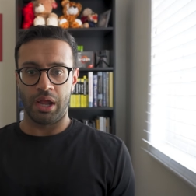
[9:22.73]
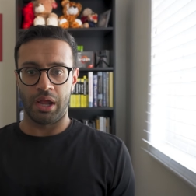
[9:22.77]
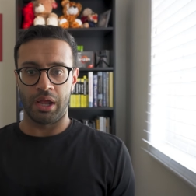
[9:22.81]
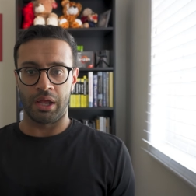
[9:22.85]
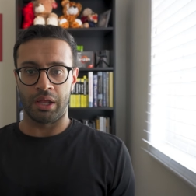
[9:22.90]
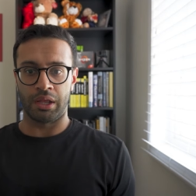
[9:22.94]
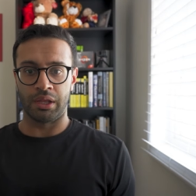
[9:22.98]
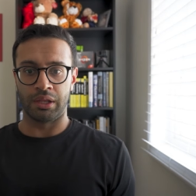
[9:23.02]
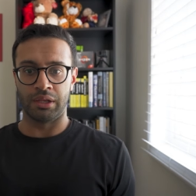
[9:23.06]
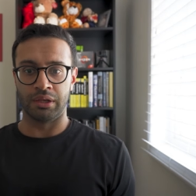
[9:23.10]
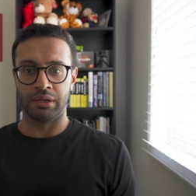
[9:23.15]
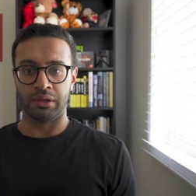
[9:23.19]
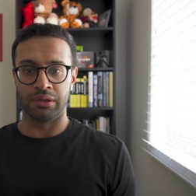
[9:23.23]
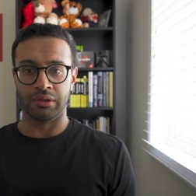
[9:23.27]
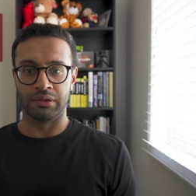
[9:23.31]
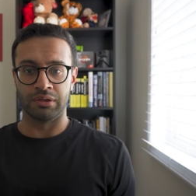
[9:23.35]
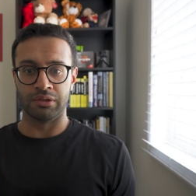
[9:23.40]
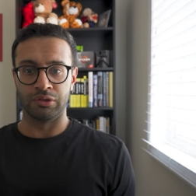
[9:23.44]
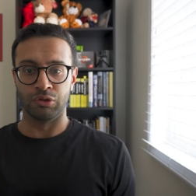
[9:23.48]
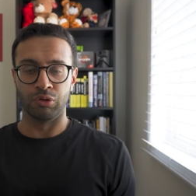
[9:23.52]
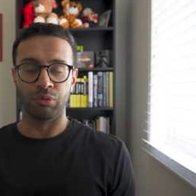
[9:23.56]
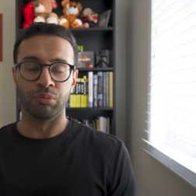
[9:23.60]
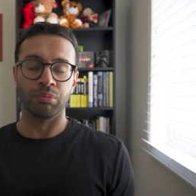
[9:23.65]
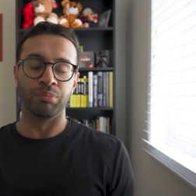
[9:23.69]
and
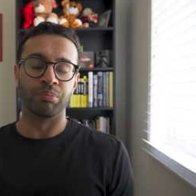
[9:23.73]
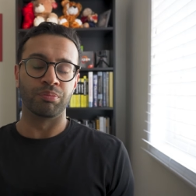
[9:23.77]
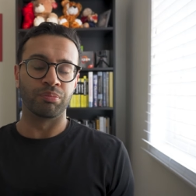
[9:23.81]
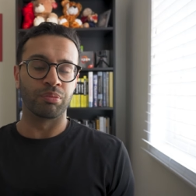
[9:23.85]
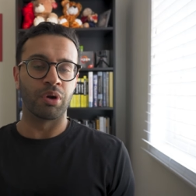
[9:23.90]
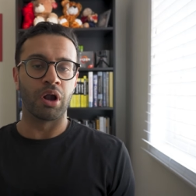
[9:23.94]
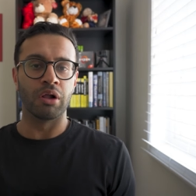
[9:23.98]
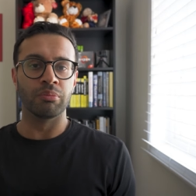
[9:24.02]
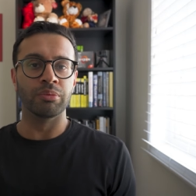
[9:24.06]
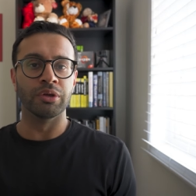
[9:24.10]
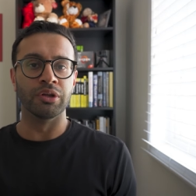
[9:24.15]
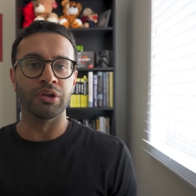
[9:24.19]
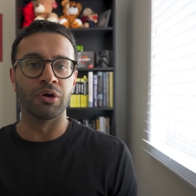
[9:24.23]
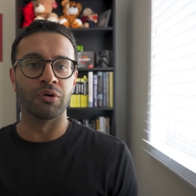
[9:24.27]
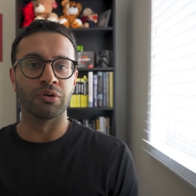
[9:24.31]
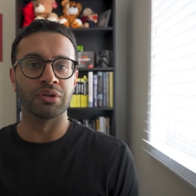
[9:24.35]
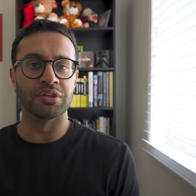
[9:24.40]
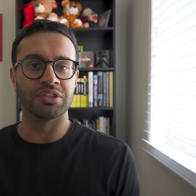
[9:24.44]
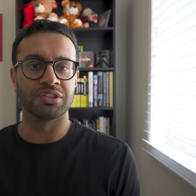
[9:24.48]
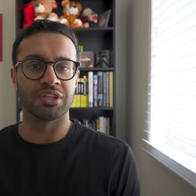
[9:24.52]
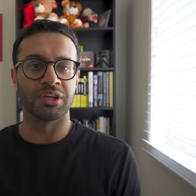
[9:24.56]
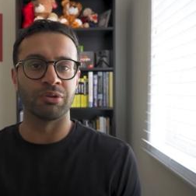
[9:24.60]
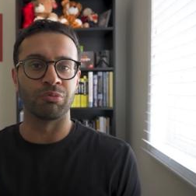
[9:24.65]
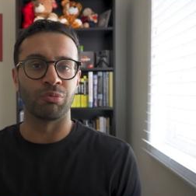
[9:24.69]
you'll probably
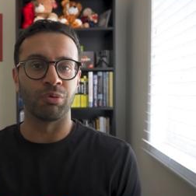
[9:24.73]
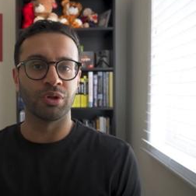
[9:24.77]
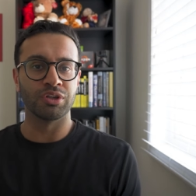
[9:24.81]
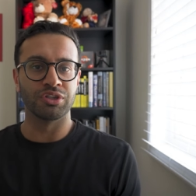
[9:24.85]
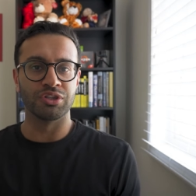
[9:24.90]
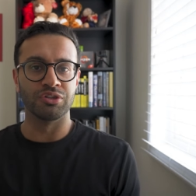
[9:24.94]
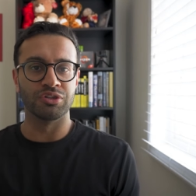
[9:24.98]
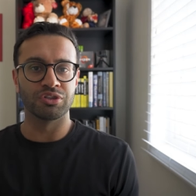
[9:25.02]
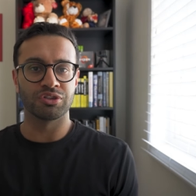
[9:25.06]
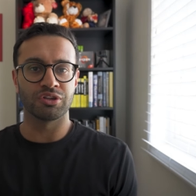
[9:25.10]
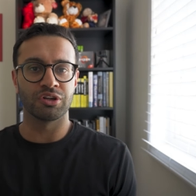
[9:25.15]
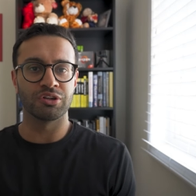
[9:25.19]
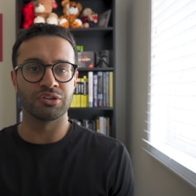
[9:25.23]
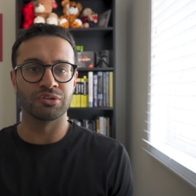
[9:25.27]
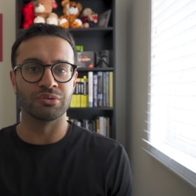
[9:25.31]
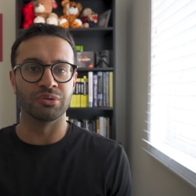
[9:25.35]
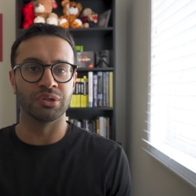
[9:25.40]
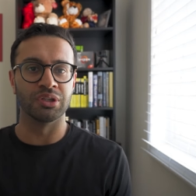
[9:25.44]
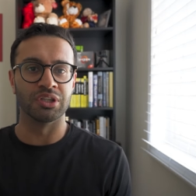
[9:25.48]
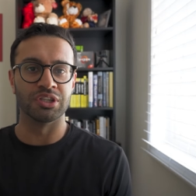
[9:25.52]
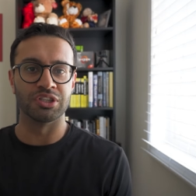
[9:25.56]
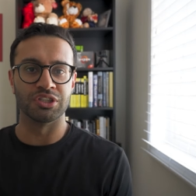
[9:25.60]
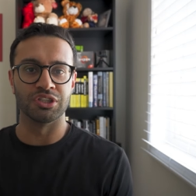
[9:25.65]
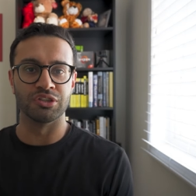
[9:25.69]
notice that once you start
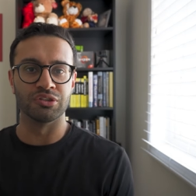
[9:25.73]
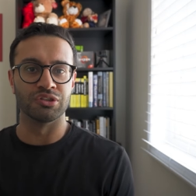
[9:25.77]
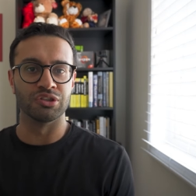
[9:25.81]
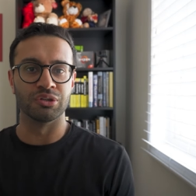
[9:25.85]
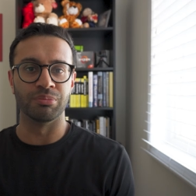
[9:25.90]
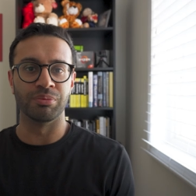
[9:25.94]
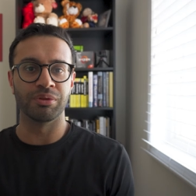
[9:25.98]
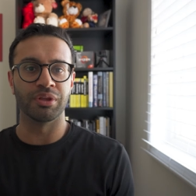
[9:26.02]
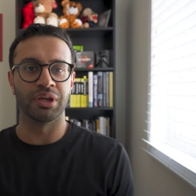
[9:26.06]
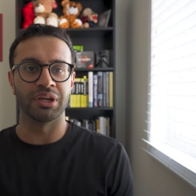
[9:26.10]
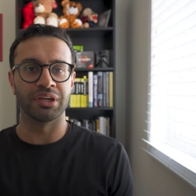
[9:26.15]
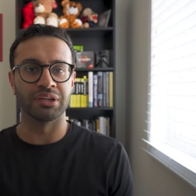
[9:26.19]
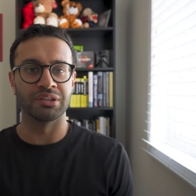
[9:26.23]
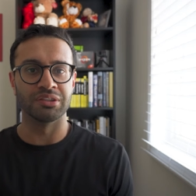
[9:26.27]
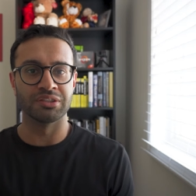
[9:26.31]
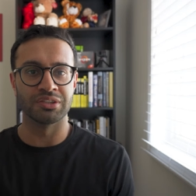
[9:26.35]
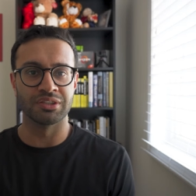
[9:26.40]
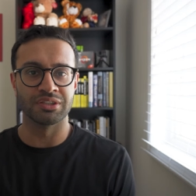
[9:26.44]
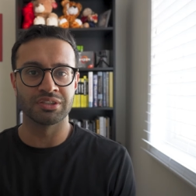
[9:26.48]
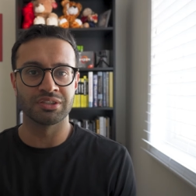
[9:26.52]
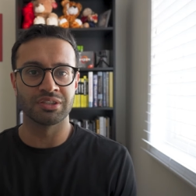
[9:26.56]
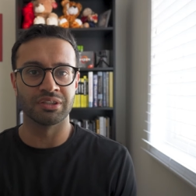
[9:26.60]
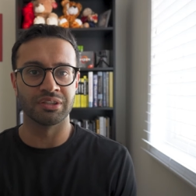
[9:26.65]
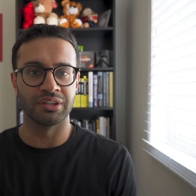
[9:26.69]
doing this YouTube thing
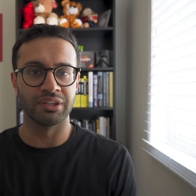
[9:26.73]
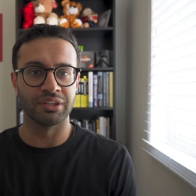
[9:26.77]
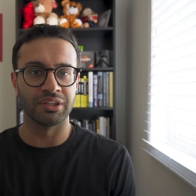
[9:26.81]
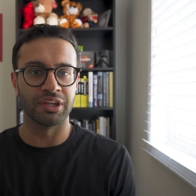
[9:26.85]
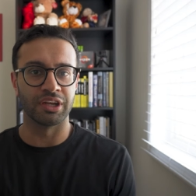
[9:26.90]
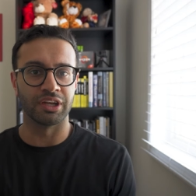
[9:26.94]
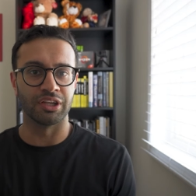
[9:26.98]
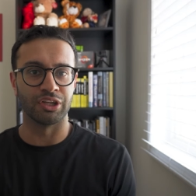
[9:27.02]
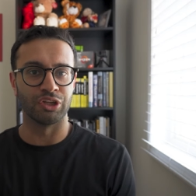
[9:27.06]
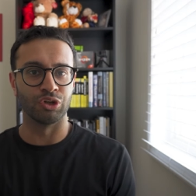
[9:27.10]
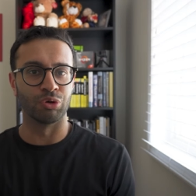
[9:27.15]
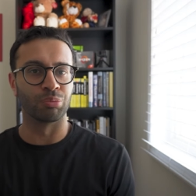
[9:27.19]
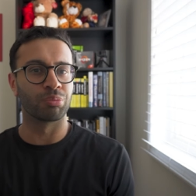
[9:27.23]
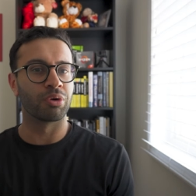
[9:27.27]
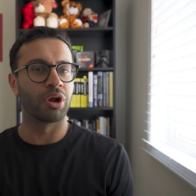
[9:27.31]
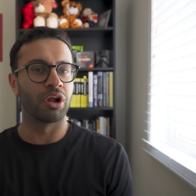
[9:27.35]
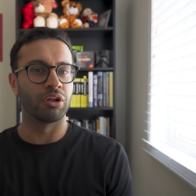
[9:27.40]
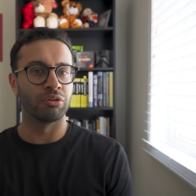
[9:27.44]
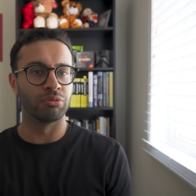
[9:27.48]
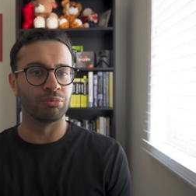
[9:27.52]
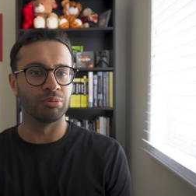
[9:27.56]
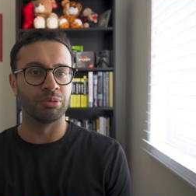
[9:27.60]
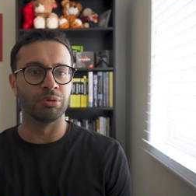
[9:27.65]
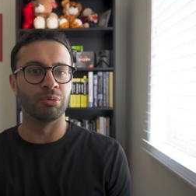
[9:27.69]
consistently, that you'll
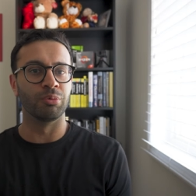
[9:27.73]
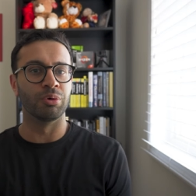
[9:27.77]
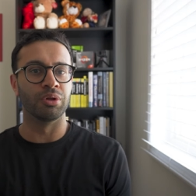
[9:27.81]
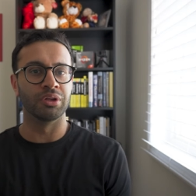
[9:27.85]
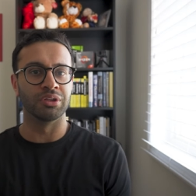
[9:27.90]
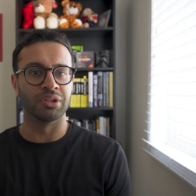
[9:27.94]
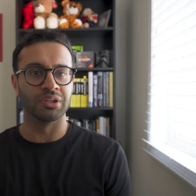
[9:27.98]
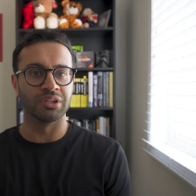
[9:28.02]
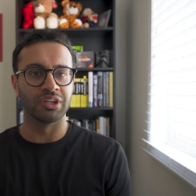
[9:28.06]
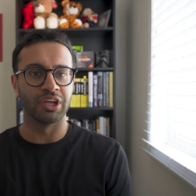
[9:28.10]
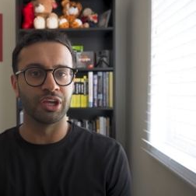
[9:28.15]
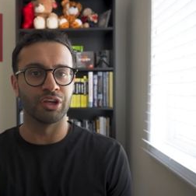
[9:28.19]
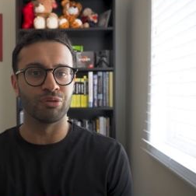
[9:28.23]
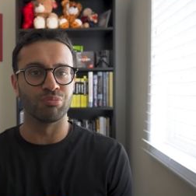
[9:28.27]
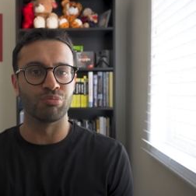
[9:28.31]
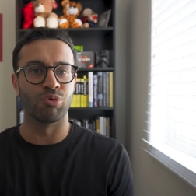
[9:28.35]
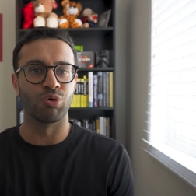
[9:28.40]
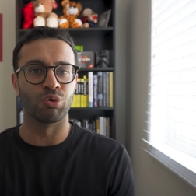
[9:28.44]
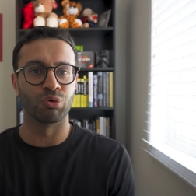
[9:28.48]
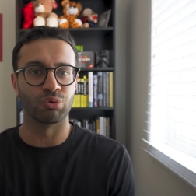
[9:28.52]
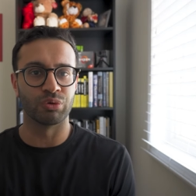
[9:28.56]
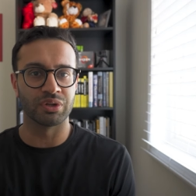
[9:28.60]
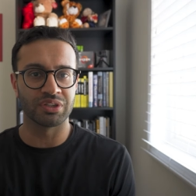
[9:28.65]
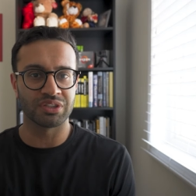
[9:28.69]
probably be willing to take
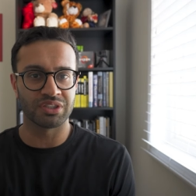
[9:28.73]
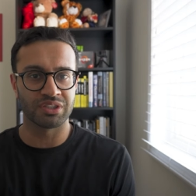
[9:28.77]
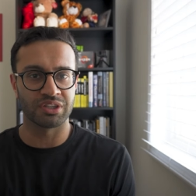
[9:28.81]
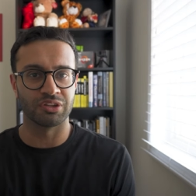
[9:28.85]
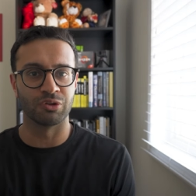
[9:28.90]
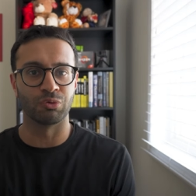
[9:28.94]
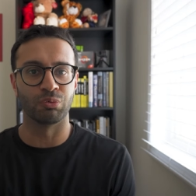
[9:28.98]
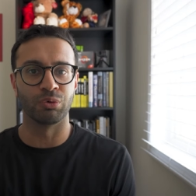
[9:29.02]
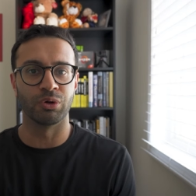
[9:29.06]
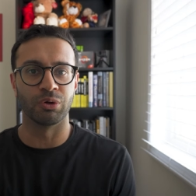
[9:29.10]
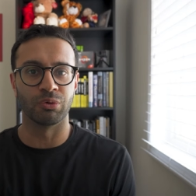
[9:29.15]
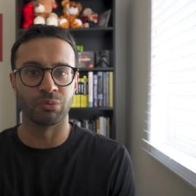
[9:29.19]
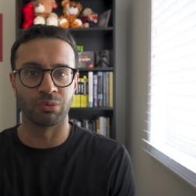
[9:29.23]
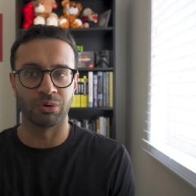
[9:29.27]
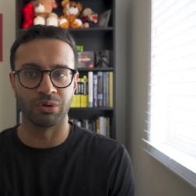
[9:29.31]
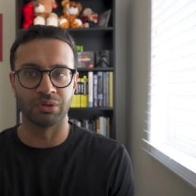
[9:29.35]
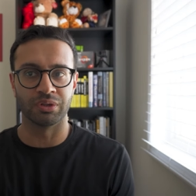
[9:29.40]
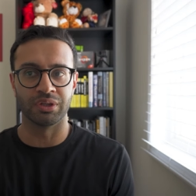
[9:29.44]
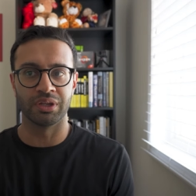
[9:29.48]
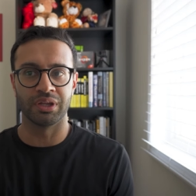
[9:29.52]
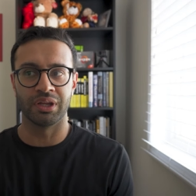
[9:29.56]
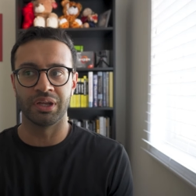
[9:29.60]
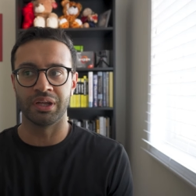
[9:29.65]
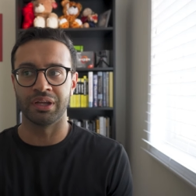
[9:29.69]
more risks in the real
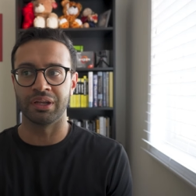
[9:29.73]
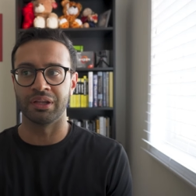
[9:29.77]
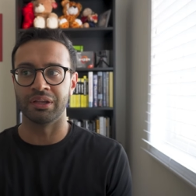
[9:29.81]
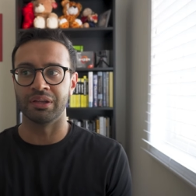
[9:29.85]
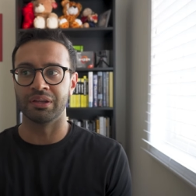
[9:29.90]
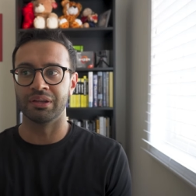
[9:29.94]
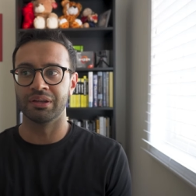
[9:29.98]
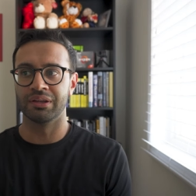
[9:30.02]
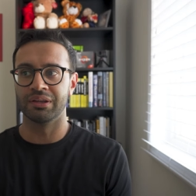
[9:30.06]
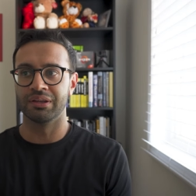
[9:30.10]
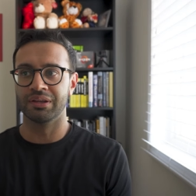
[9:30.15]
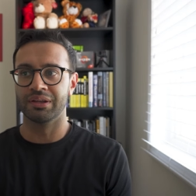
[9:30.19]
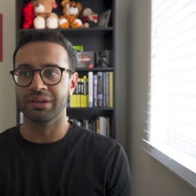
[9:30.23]
world and,